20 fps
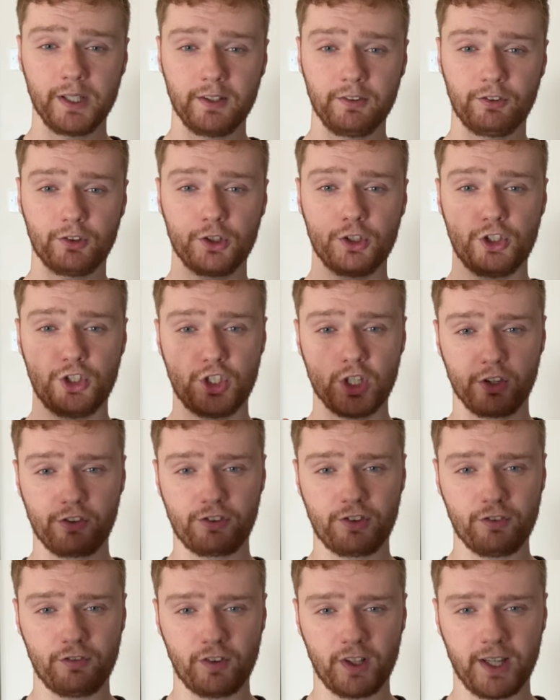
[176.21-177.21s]
is you're
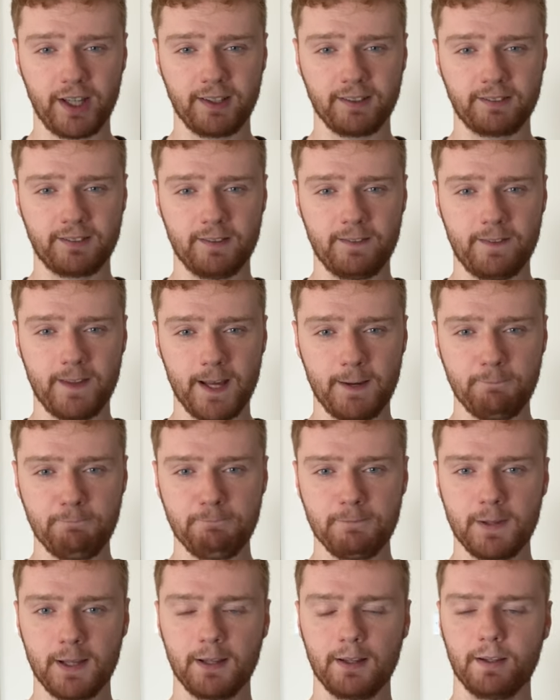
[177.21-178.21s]
justifying to them
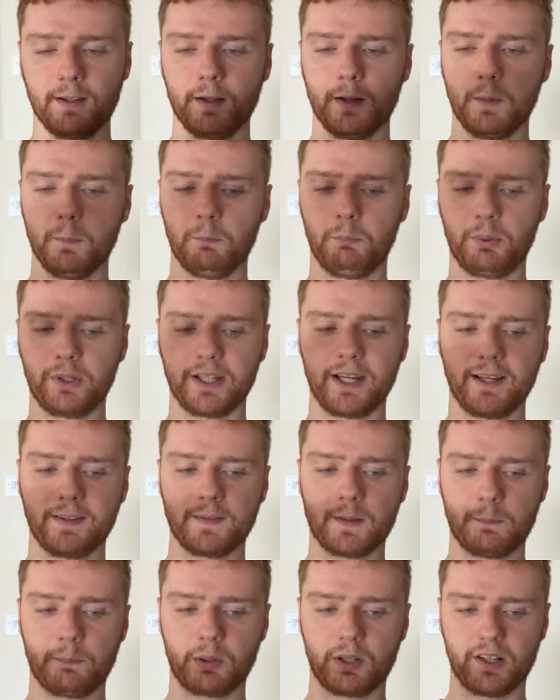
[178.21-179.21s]
bringing
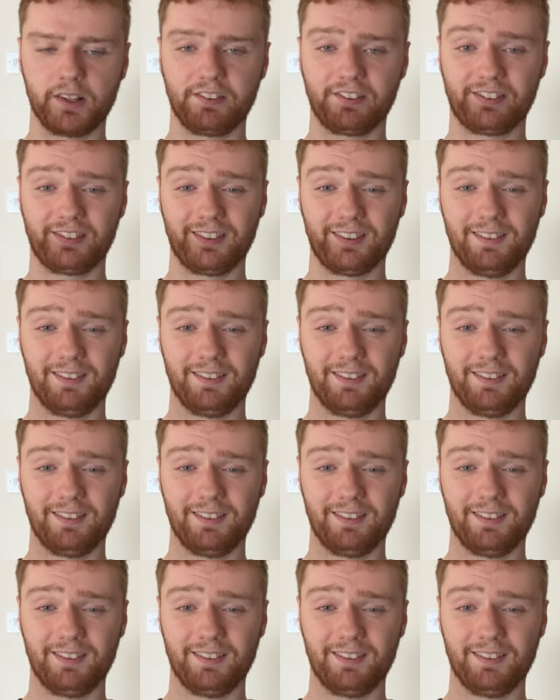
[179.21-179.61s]
the price